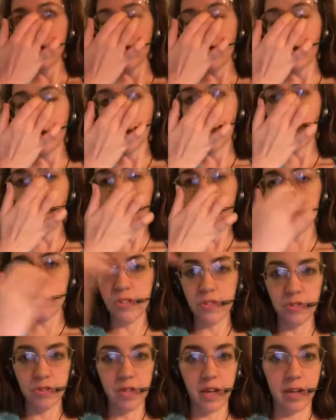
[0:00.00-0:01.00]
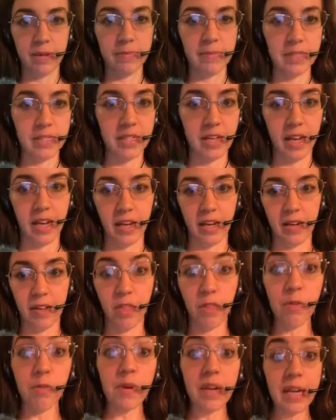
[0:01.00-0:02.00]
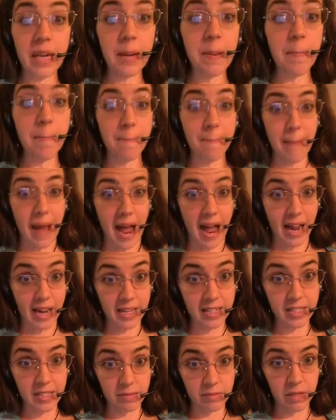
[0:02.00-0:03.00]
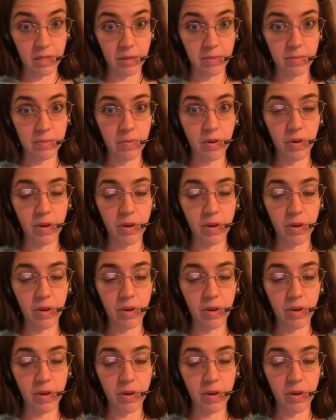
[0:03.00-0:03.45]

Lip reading: 1 to 2 times a day, 3 maximum.